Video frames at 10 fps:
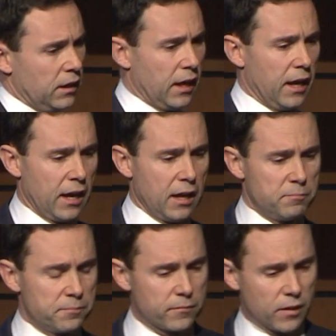
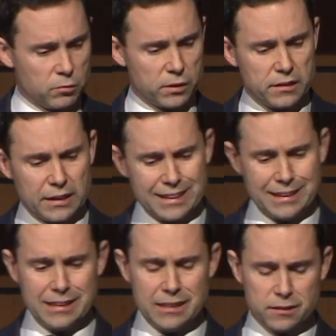um, one of the
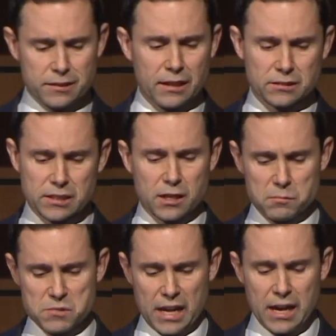key things that
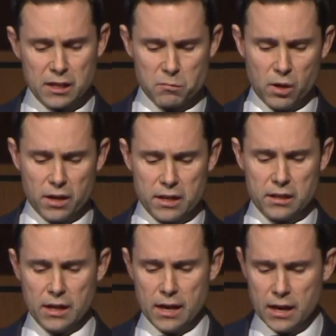I'm telling
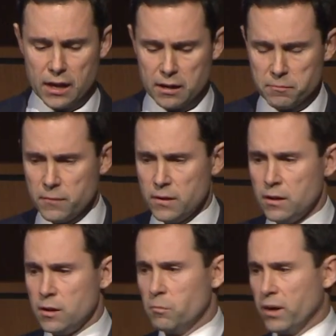my, um,
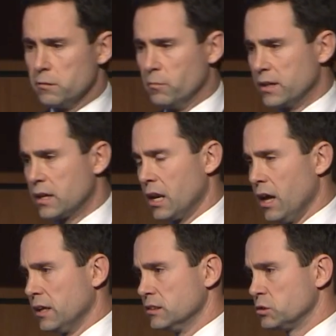my, my,
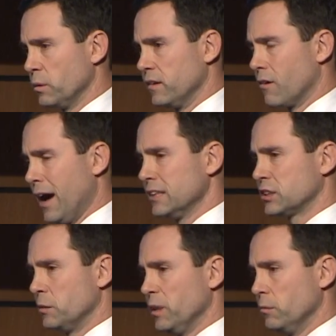clients when they're
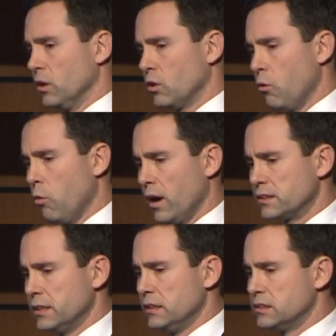asking me, well, look,
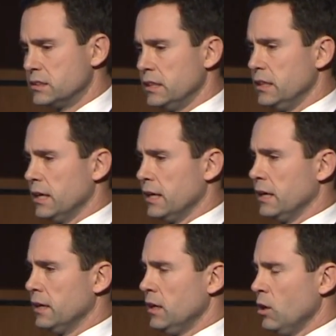what is the,
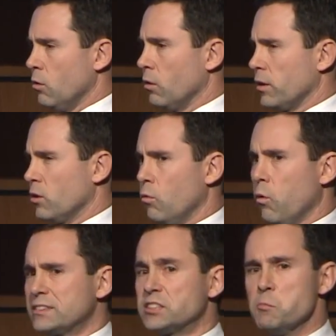uh, you know,
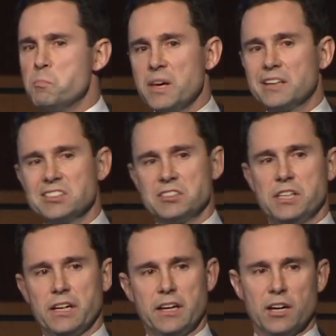what's the big
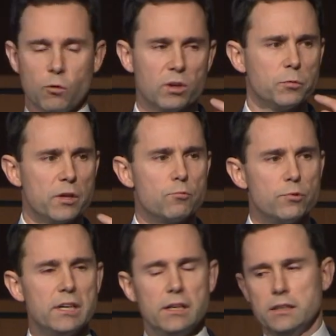stick here? What do I
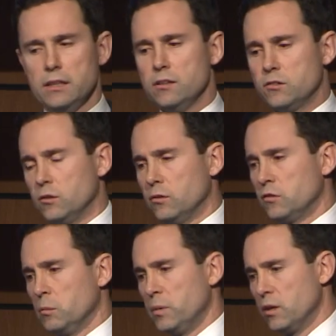really need to,
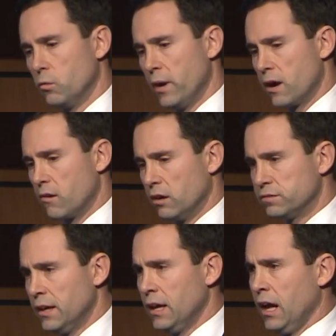to be aware
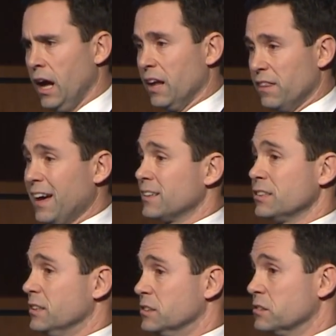of? And that
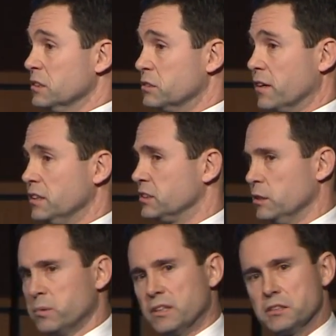is, is very
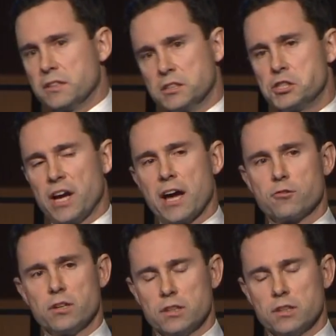simple. That the chatter